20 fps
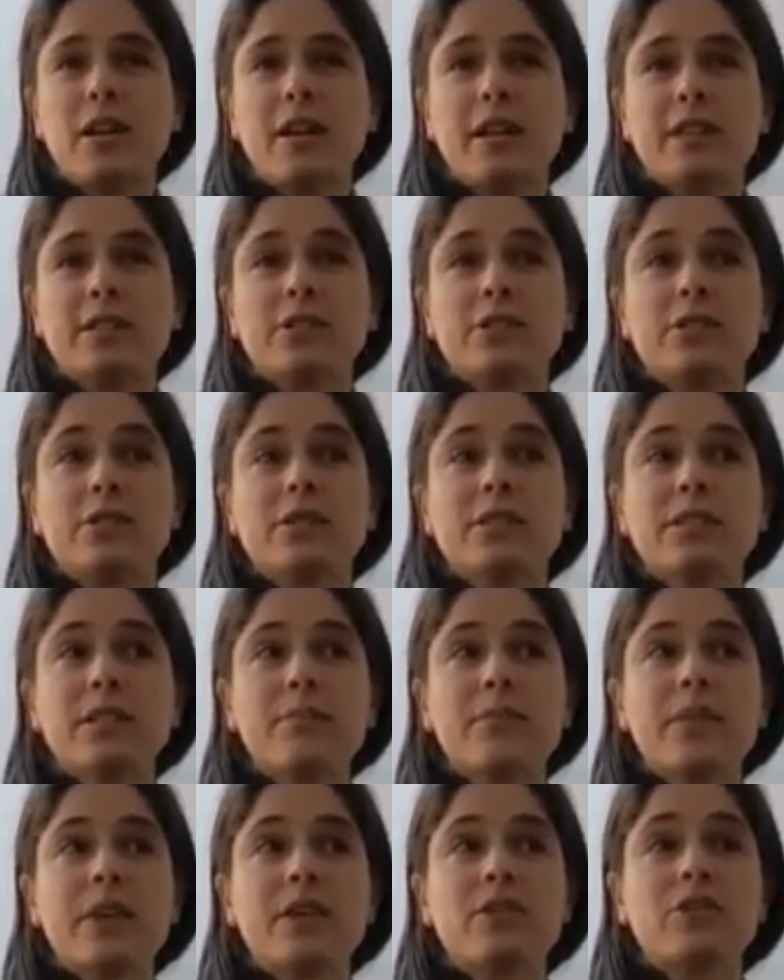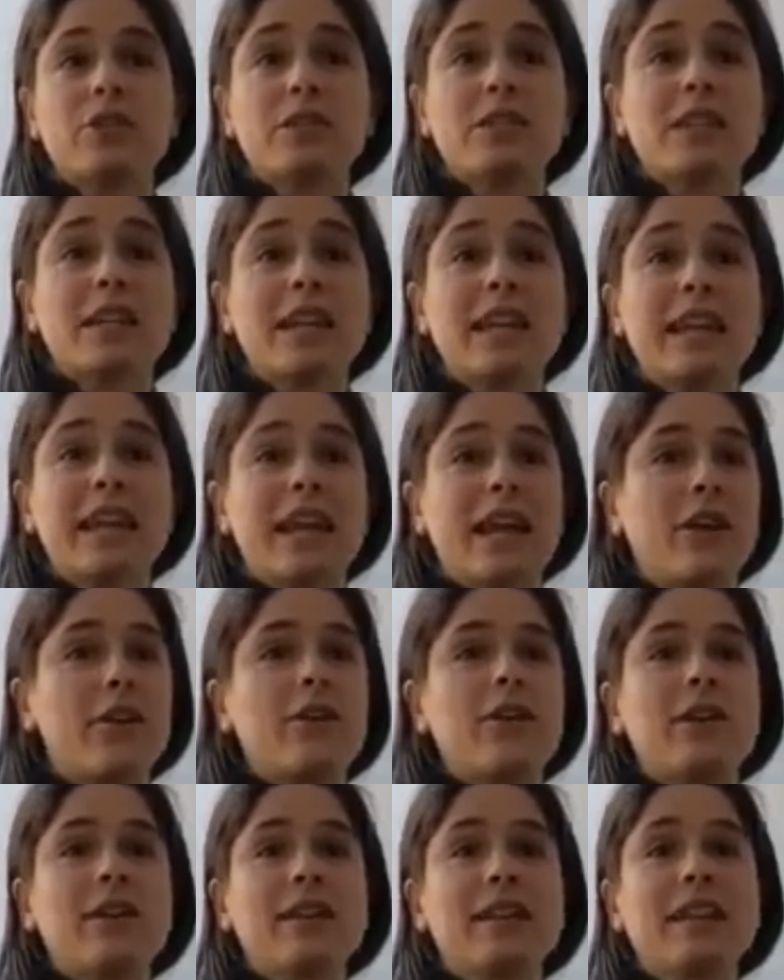And so there's something just
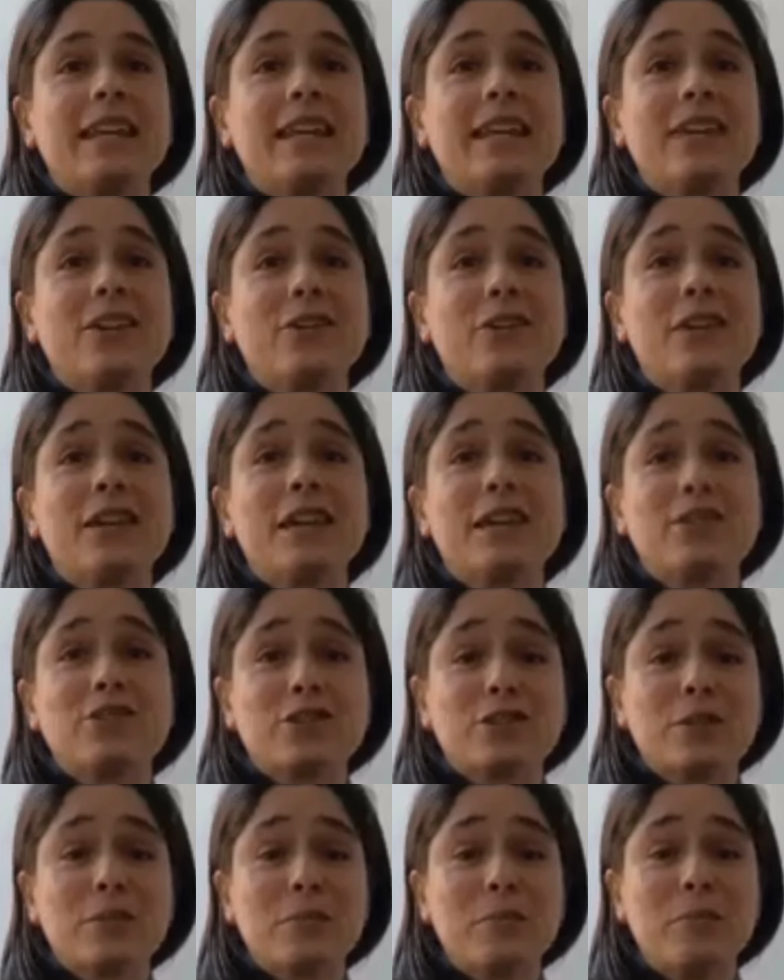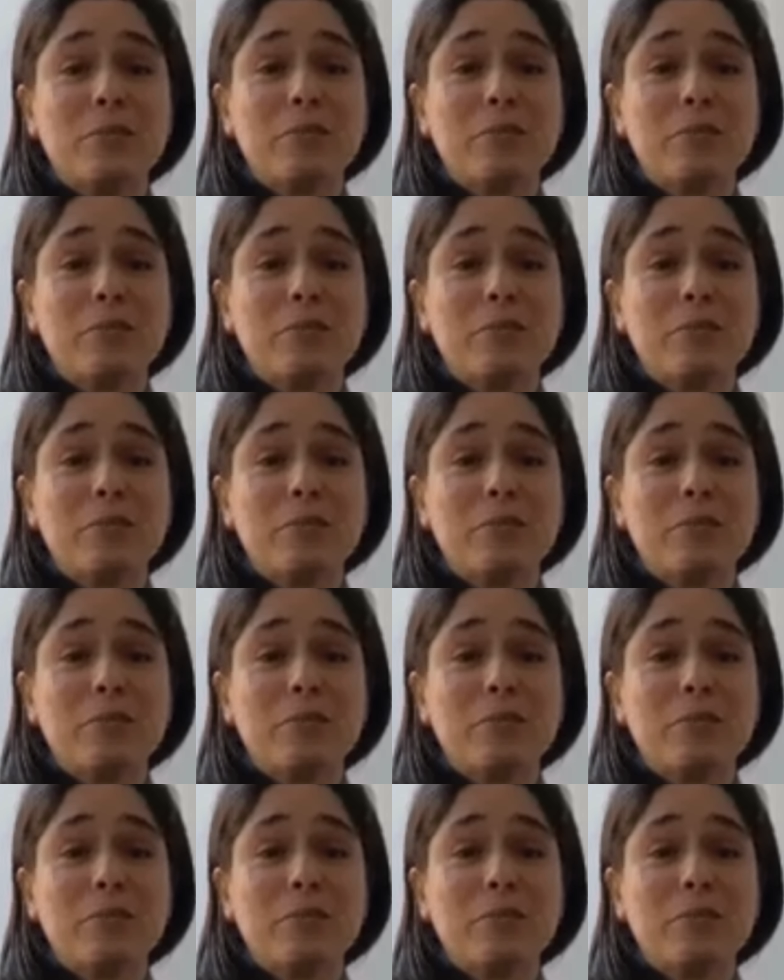inherently healing and just